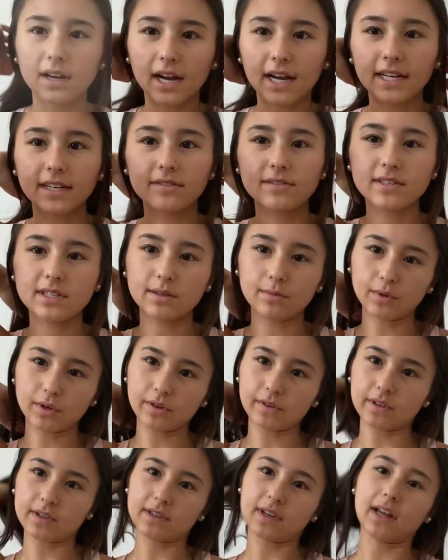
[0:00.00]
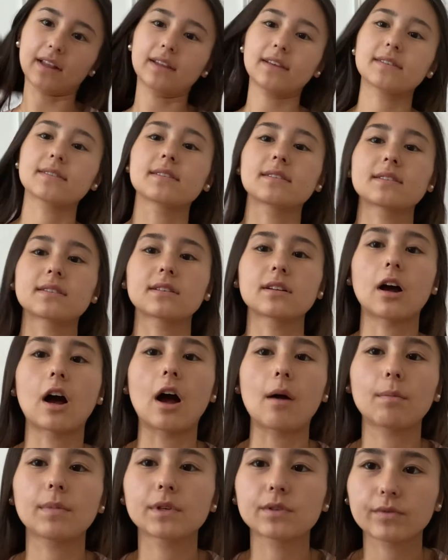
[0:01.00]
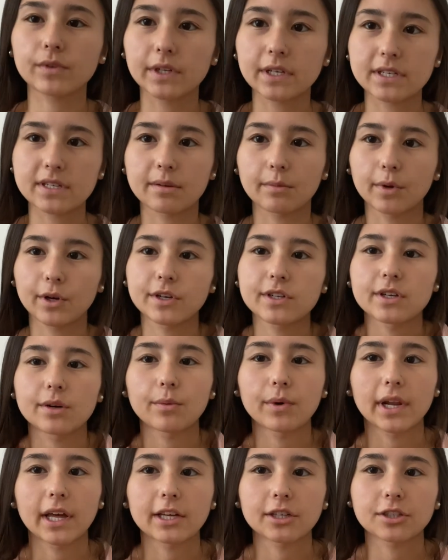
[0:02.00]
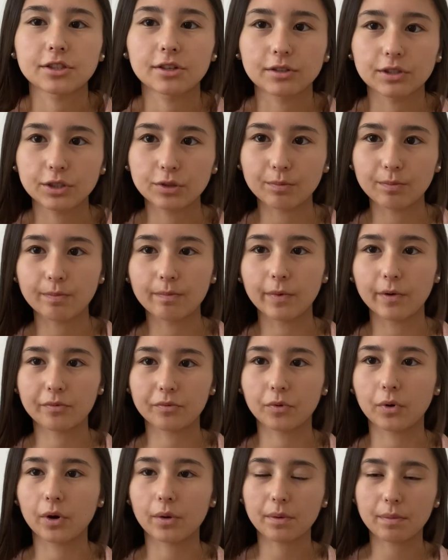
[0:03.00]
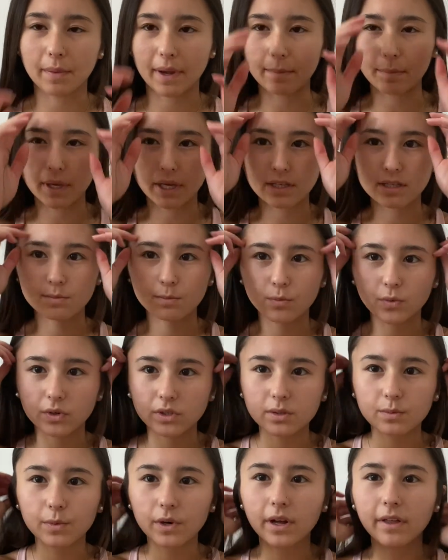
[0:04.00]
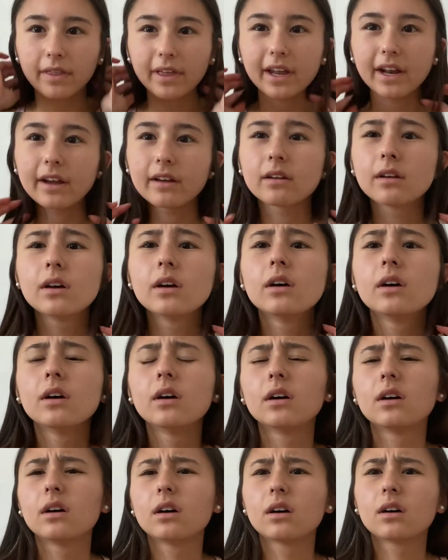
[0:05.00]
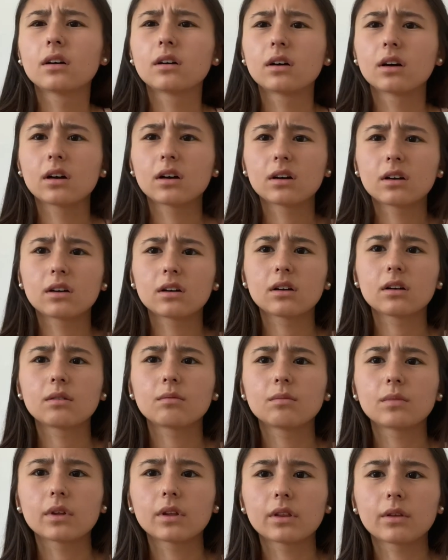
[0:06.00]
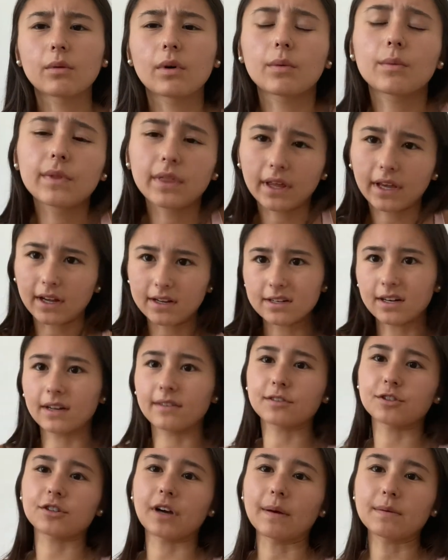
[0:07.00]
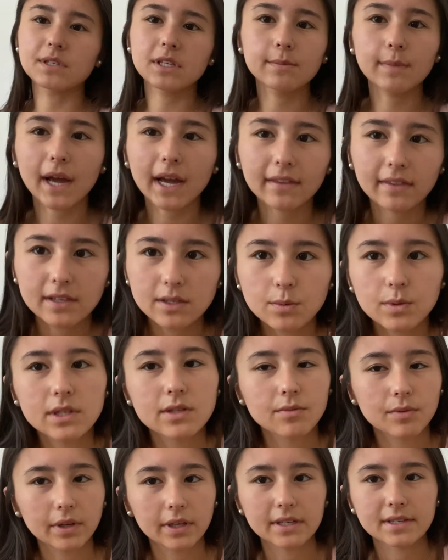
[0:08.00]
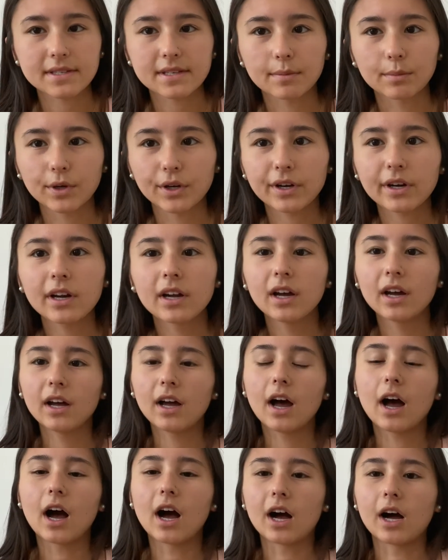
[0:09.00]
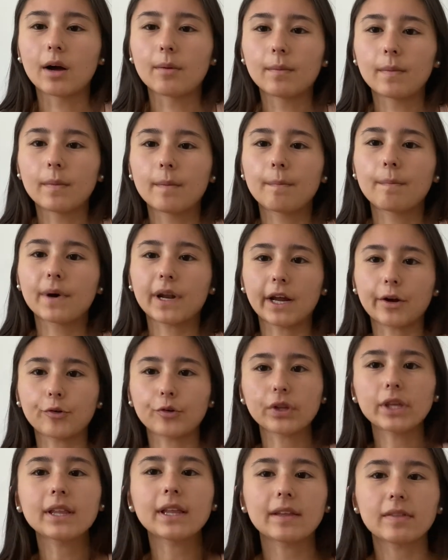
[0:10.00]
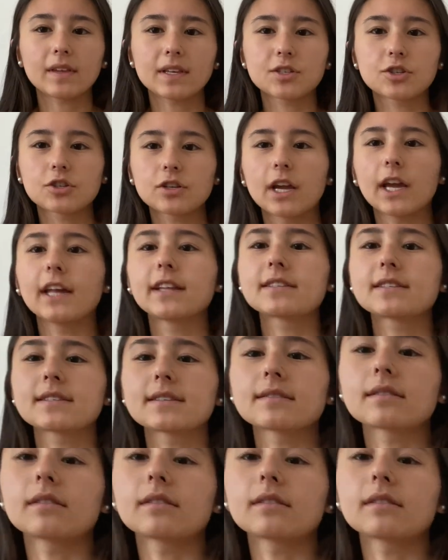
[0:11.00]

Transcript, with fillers: kind of similar, at least this top is really similar to what I showed you before with my pink sports bra that I, um, the one with like a ton of straps in the back. This one's really similar, um, but I really like this. It's